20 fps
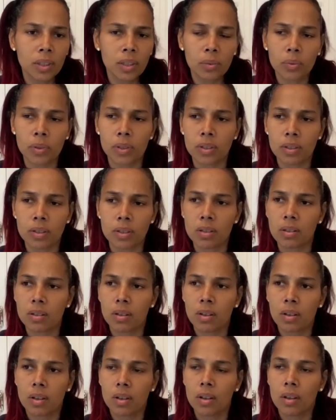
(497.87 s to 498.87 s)
It
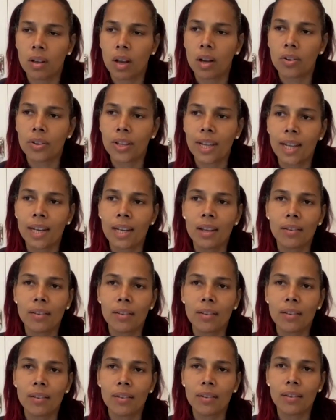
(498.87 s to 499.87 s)
was, I don't think any of
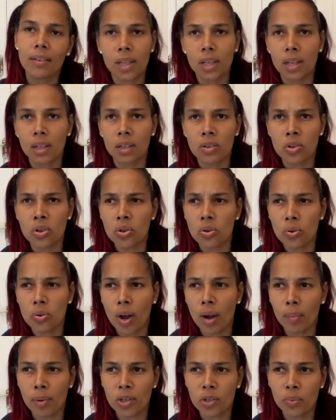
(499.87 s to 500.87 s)
us really knew
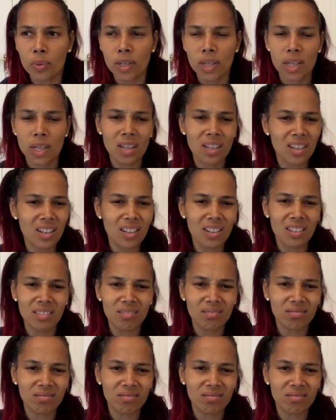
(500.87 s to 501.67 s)
how much we needed it,